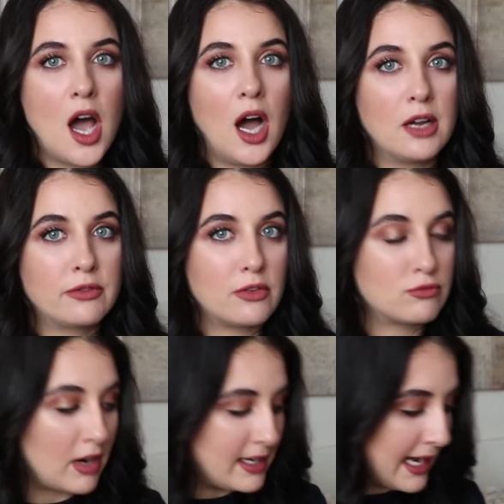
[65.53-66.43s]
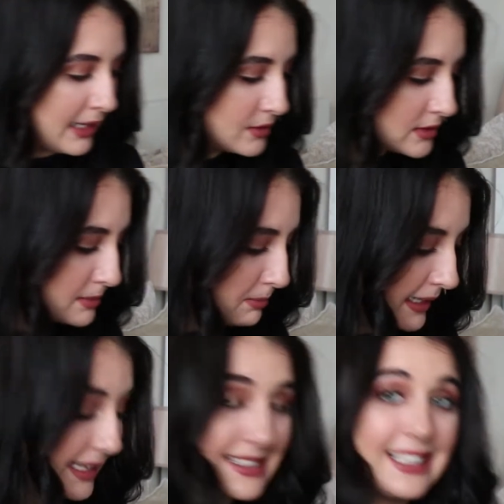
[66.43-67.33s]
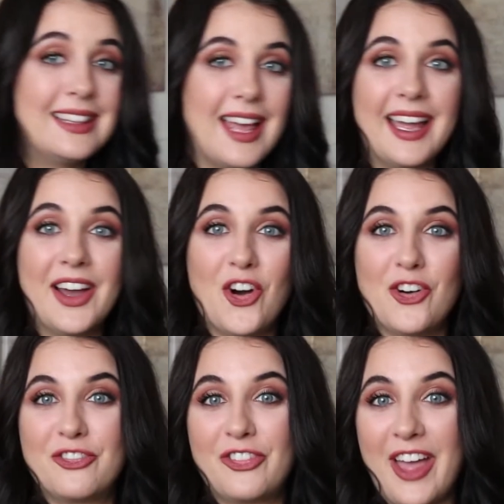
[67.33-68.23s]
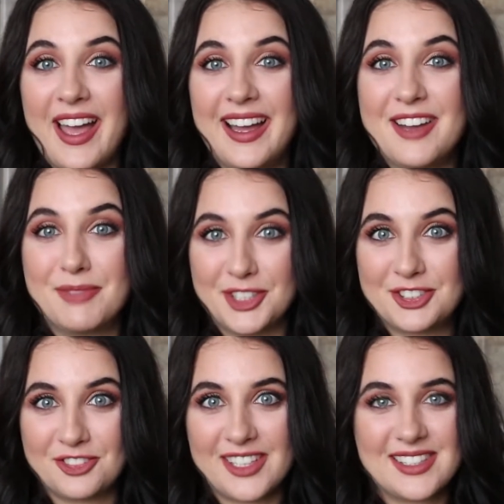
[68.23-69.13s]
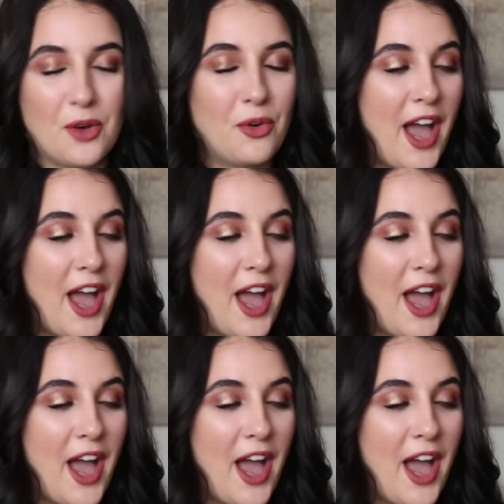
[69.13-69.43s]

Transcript: I've run out, but it is in there, of their moisturiser,